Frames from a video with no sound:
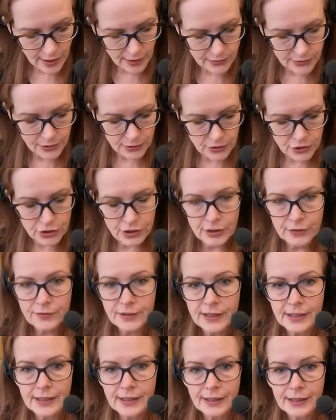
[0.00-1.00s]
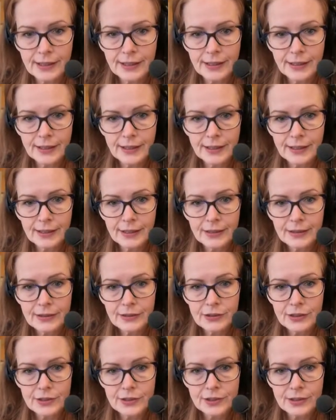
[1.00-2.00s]
So shift E,
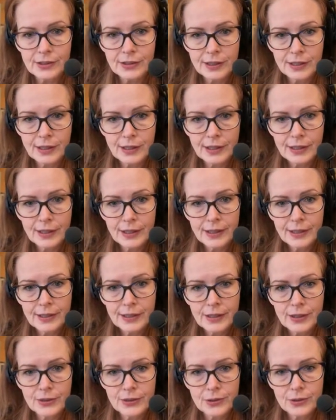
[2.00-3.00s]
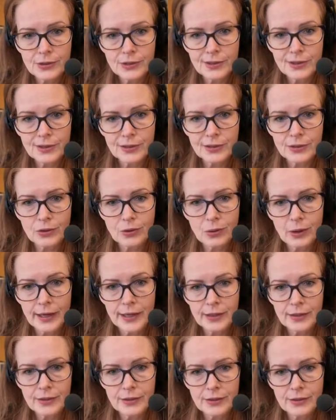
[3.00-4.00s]
just, you know, so it doesn't look
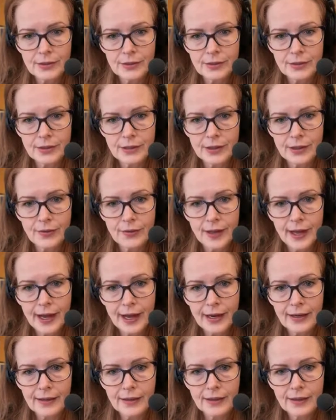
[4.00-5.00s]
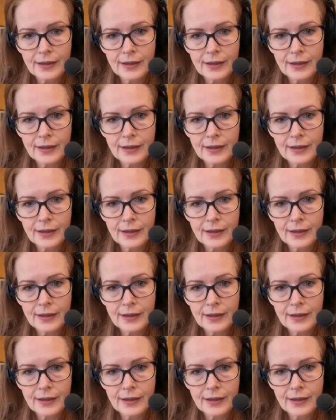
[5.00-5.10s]
quite, you know, that